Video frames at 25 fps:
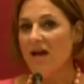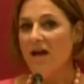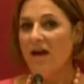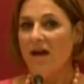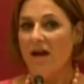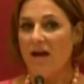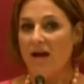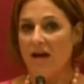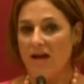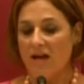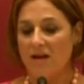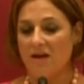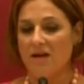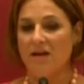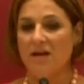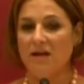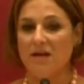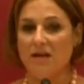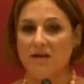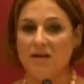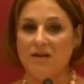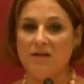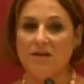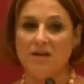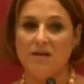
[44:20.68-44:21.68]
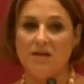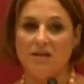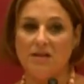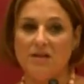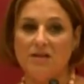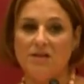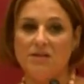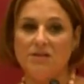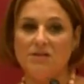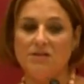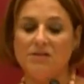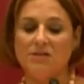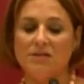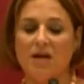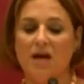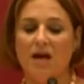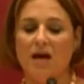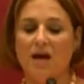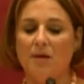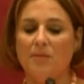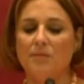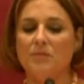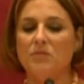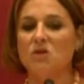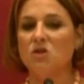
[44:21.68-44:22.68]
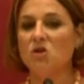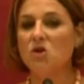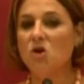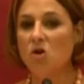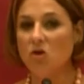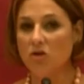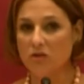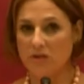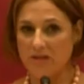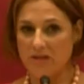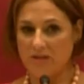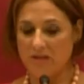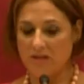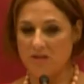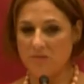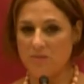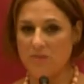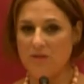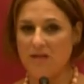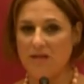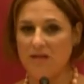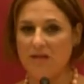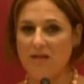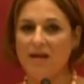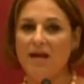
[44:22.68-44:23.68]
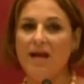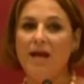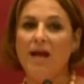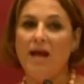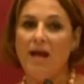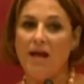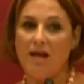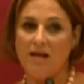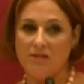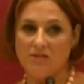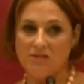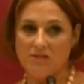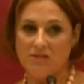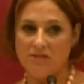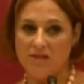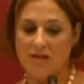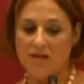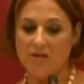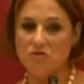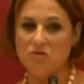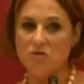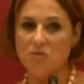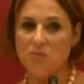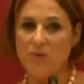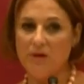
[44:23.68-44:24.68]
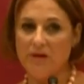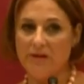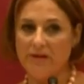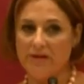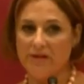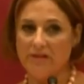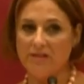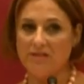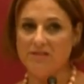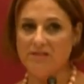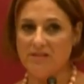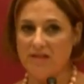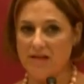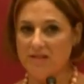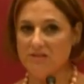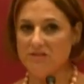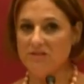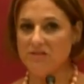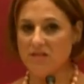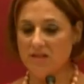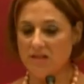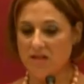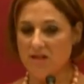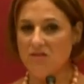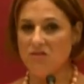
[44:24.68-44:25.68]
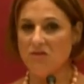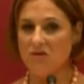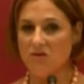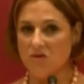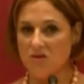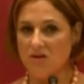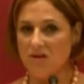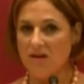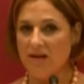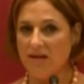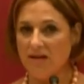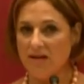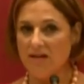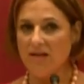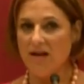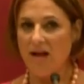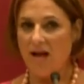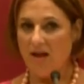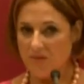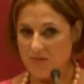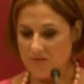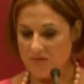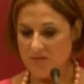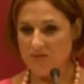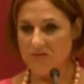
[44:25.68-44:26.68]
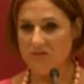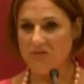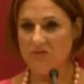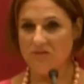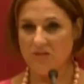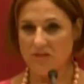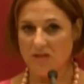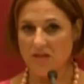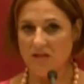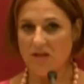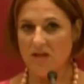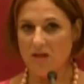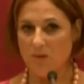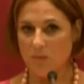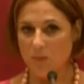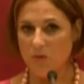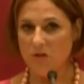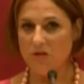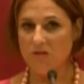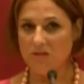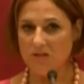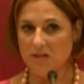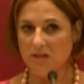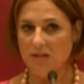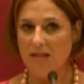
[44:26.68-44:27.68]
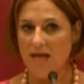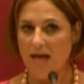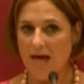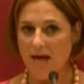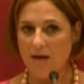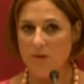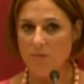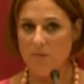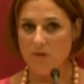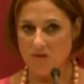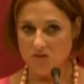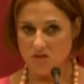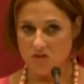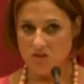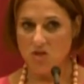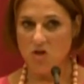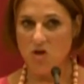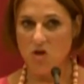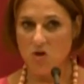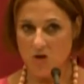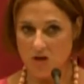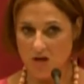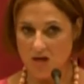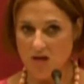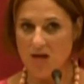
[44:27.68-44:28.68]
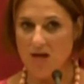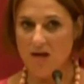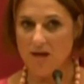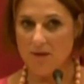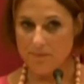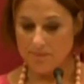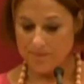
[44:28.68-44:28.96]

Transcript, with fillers: and it is um, Nicole Kidman and Sandra Bullock dancing in their nightgowns, singing "Put the Lime into Coconut."